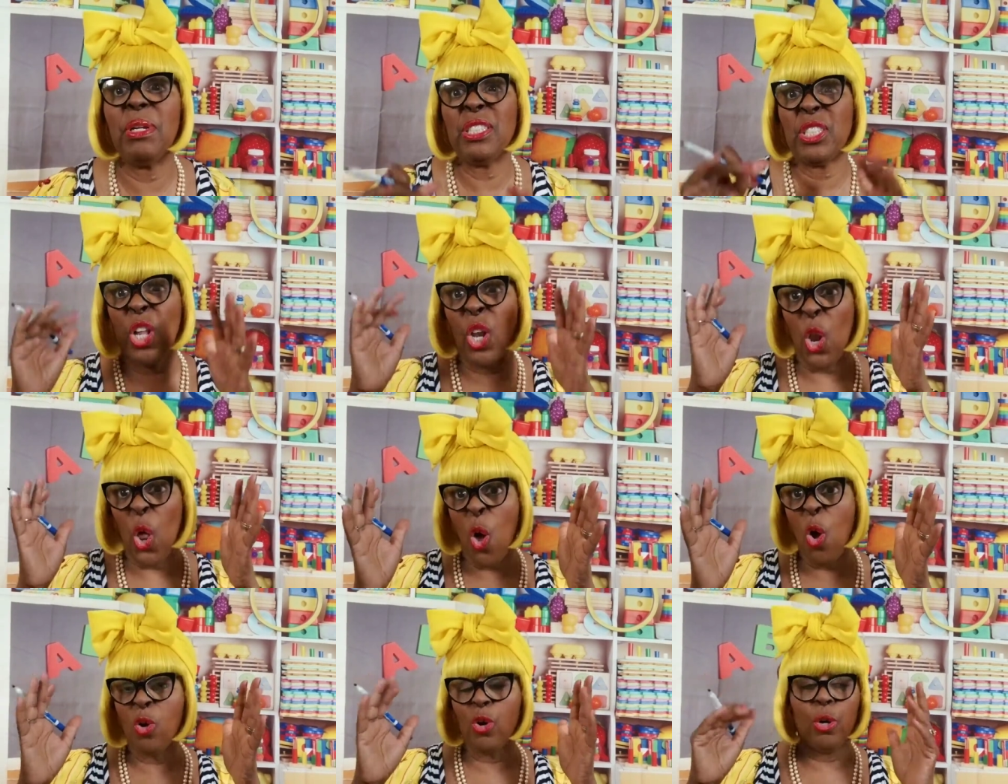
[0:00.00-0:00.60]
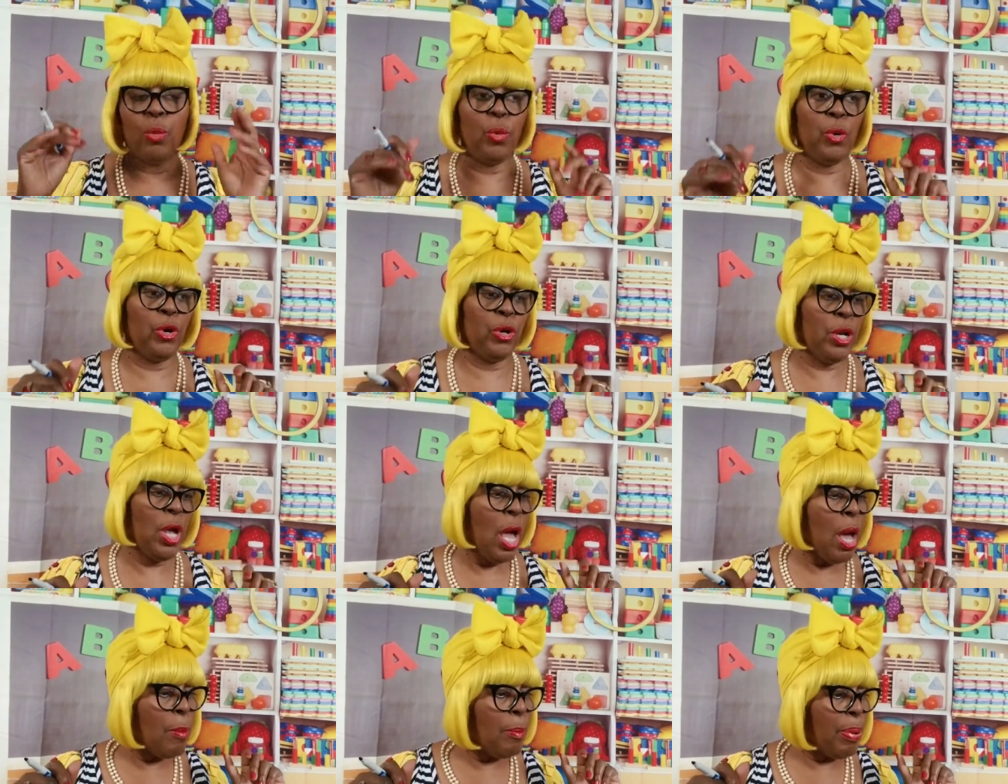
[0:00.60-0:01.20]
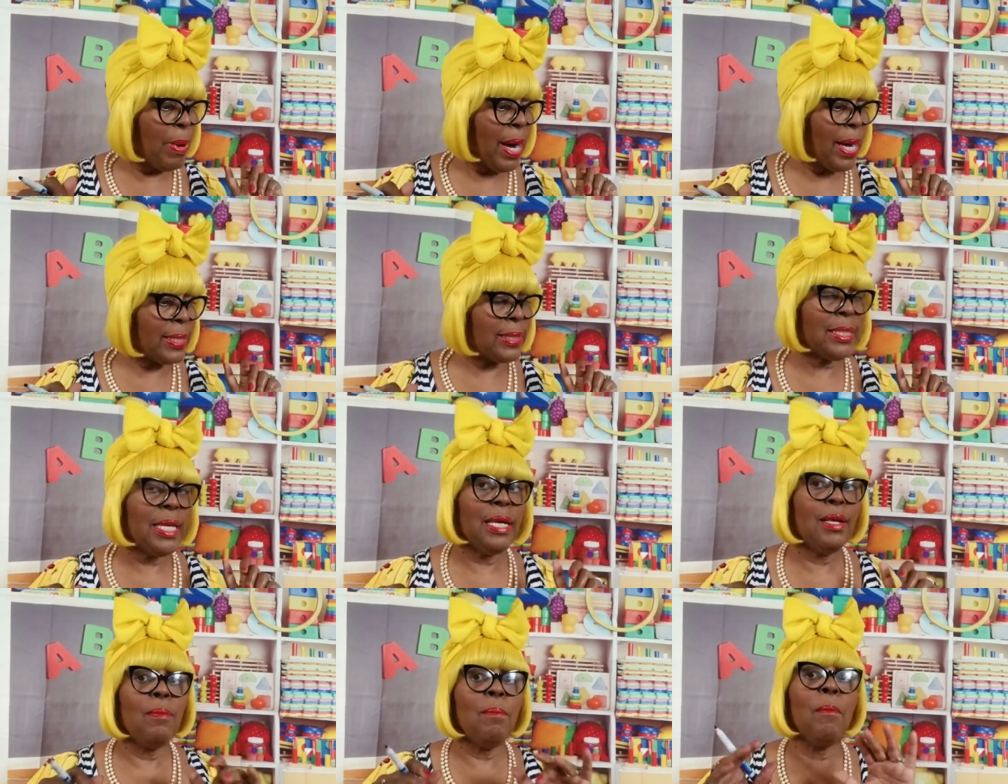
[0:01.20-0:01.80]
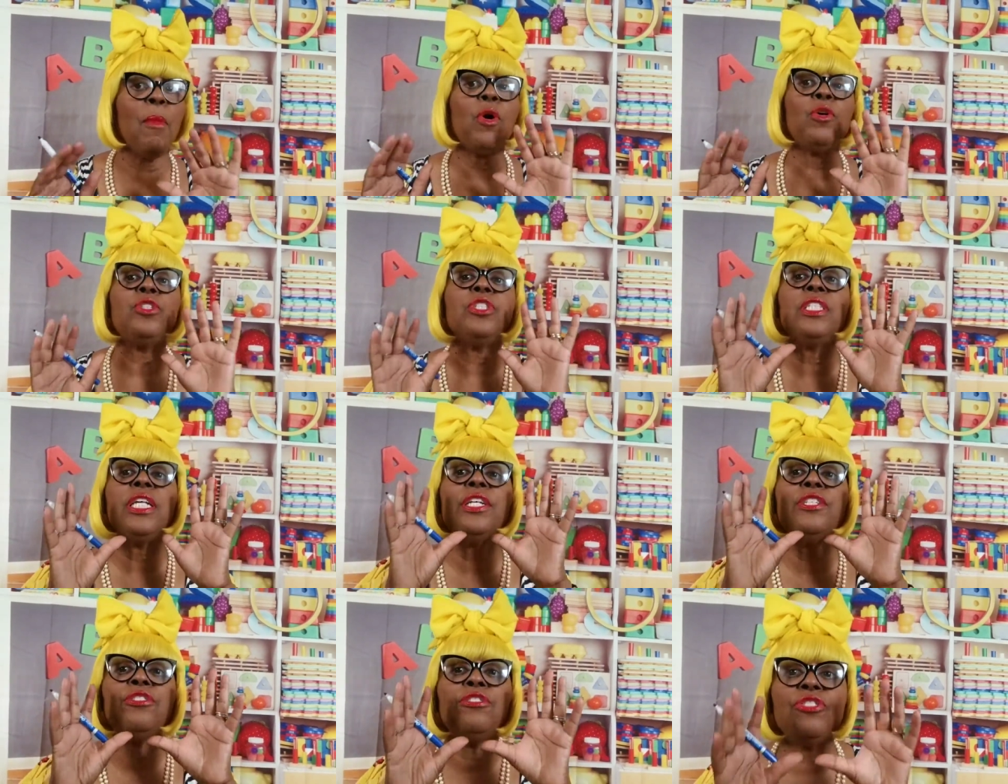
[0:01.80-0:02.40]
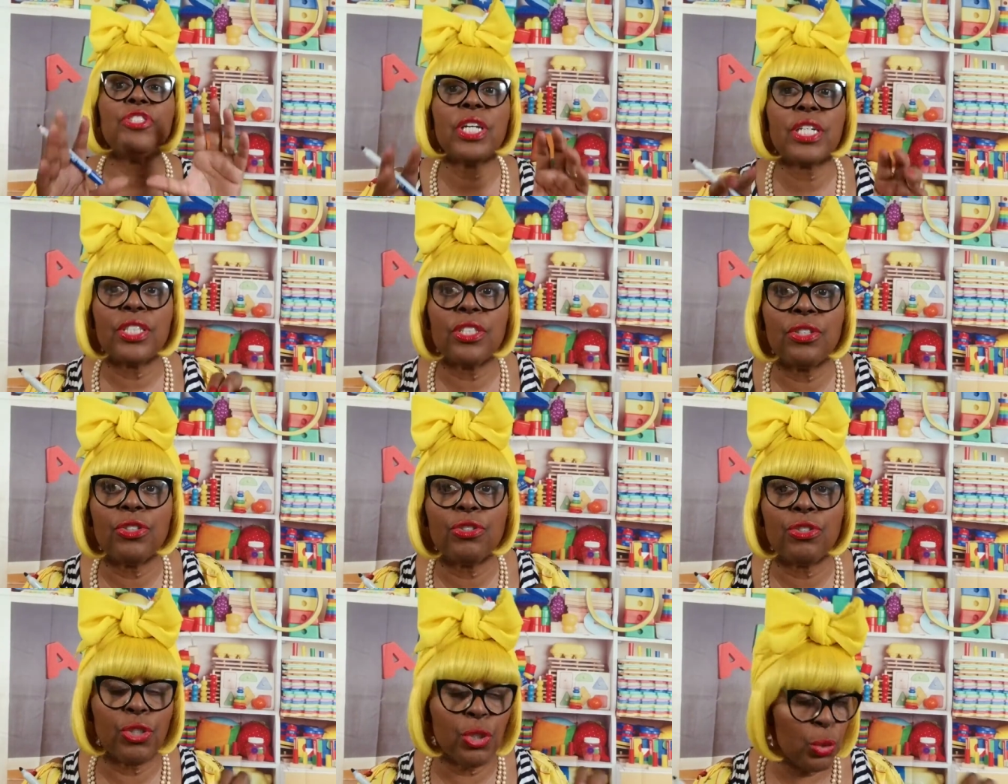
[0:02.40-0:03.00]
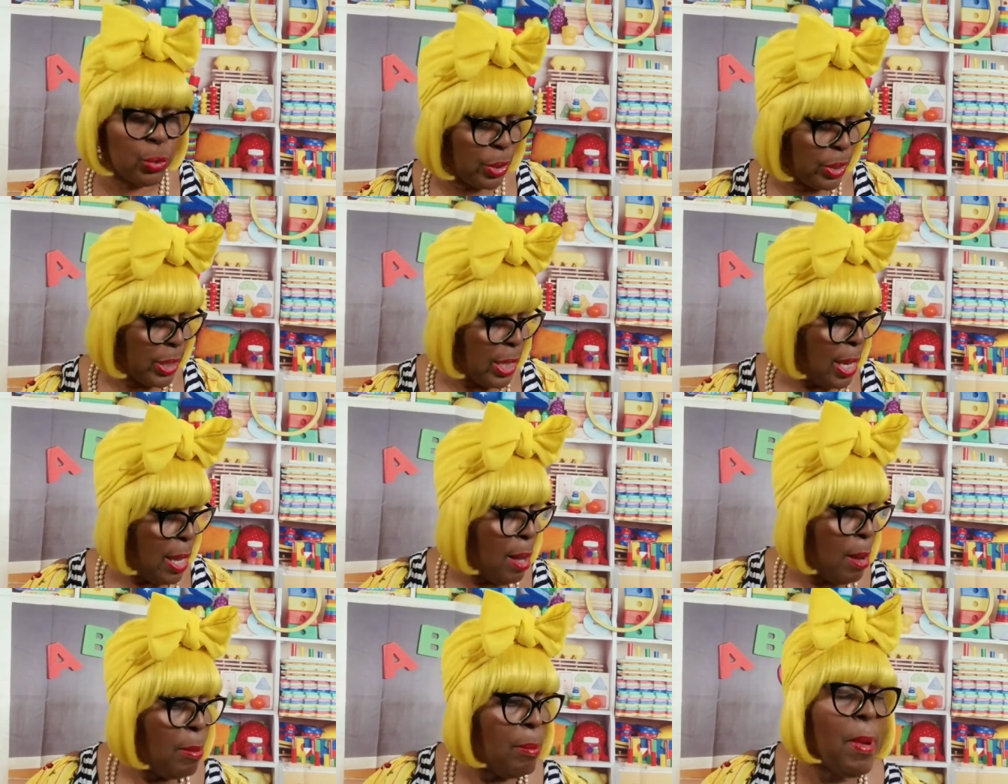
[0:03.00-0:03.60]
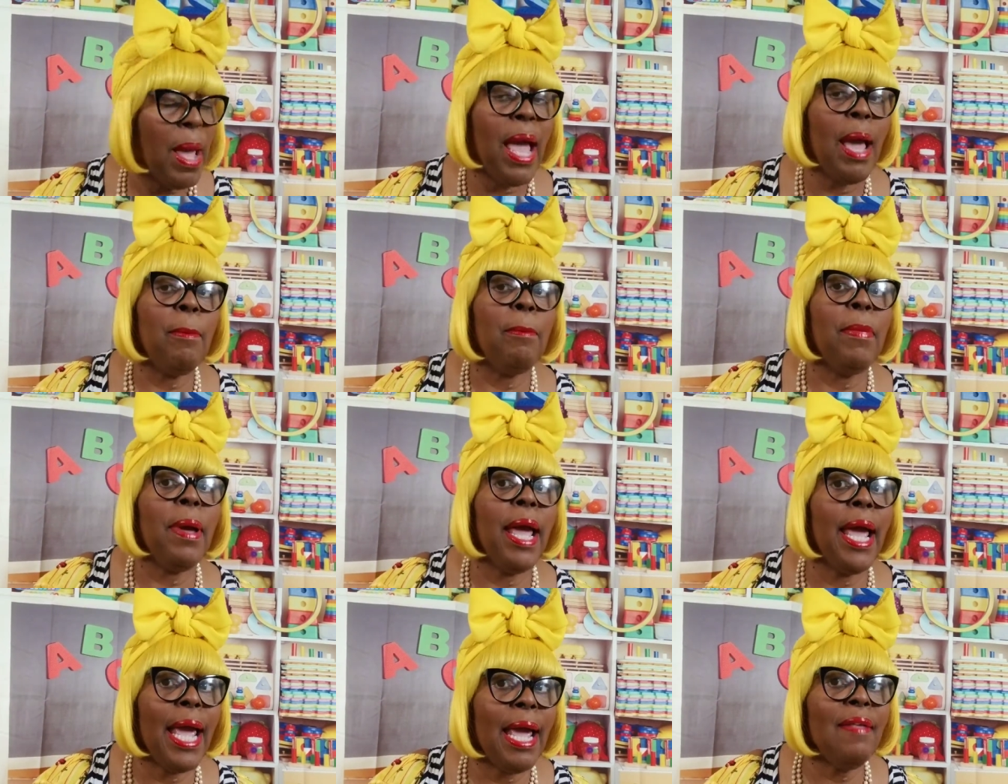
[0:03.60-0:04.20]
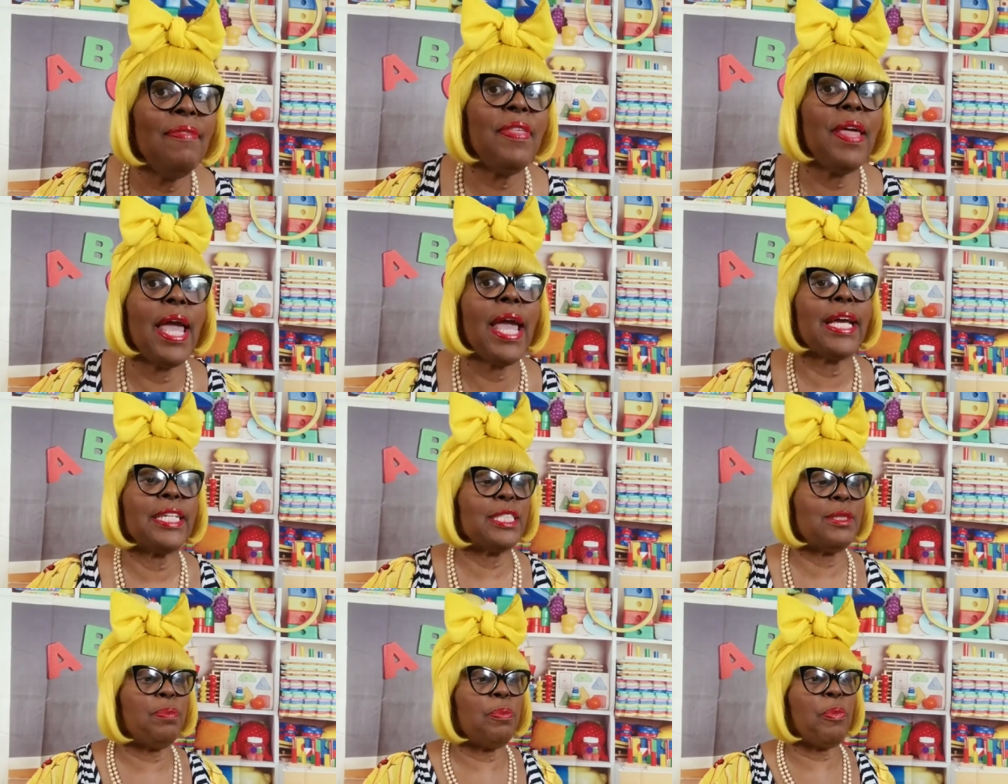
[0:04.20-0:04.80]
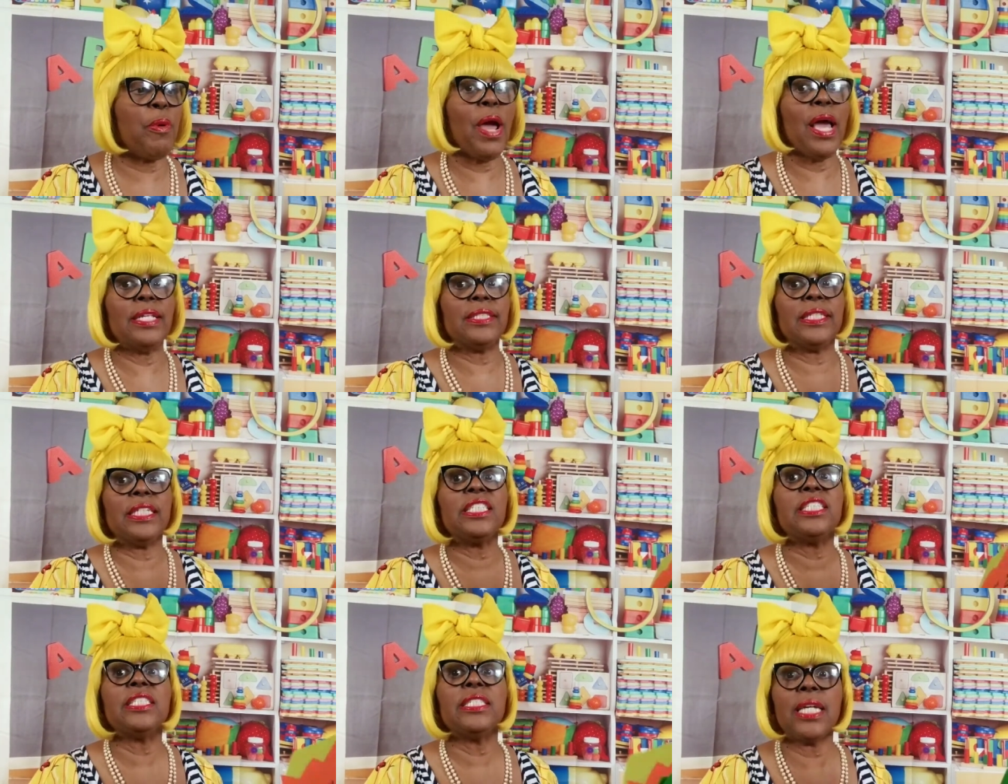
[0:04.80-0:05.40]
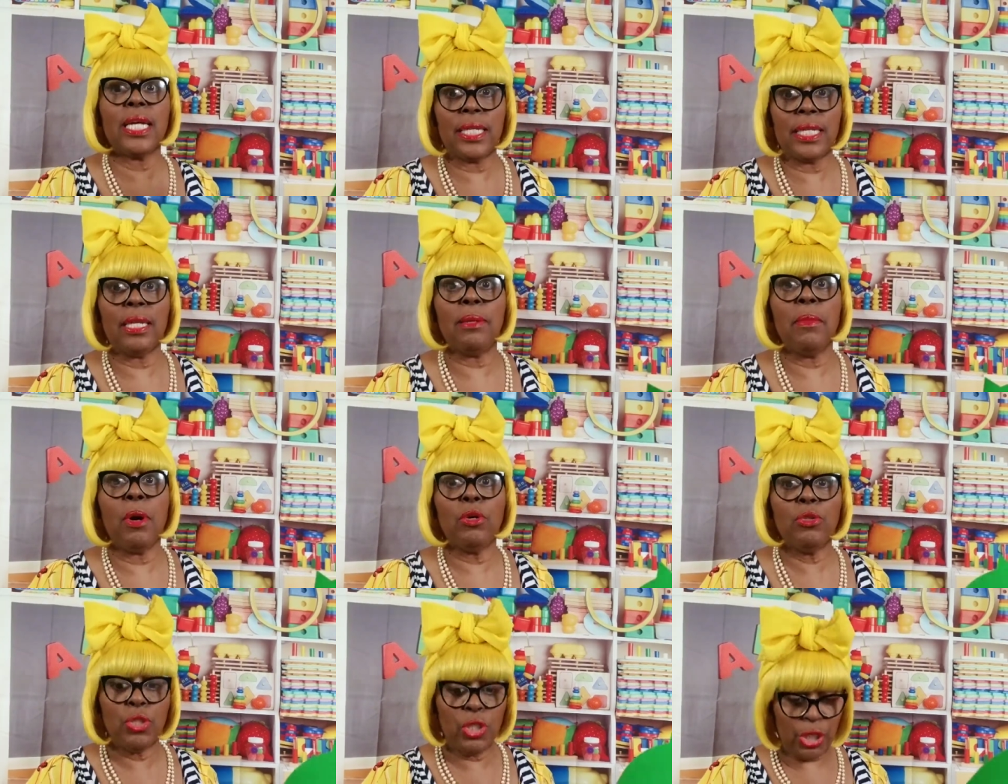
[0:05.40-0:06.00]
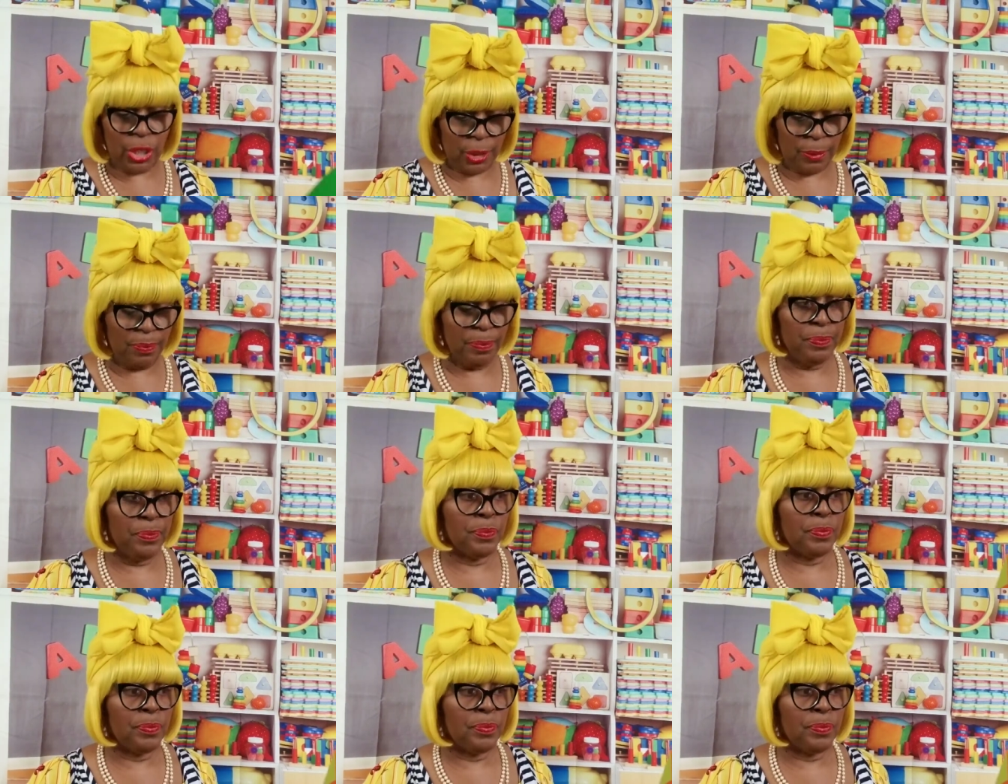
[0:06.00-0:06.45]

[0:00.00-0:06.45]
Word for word: That's a longer word, but most interjections are short and they express a sudden emotion.